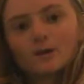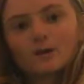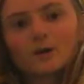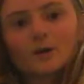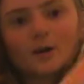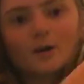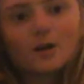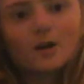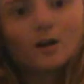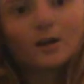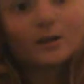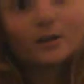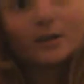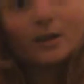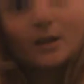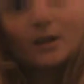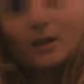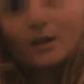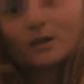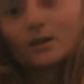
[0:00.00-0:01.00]
are on
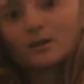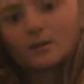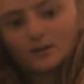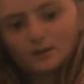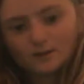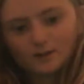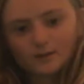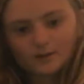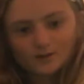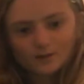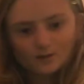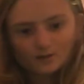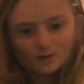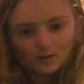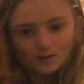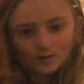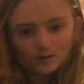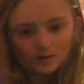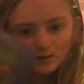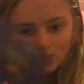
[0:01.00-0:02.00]
the,
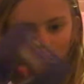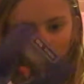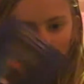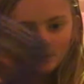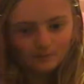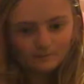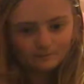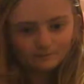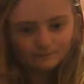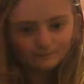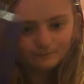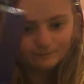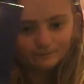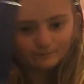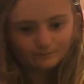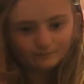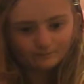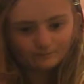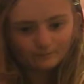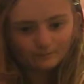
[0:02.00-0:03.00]
um,
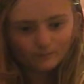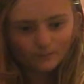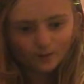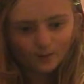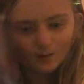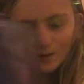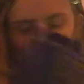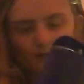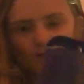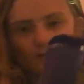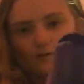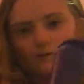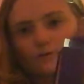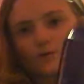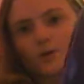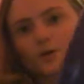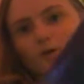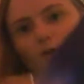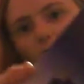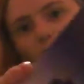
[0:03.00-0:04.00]

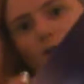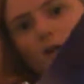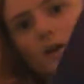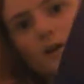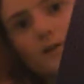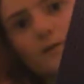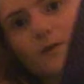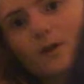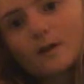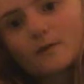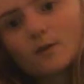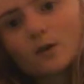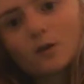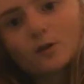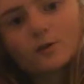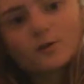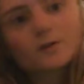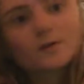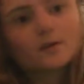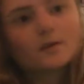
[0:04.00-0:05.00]
they would cost
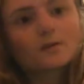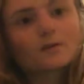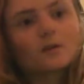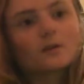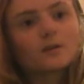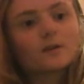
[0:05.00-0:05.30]
$5. These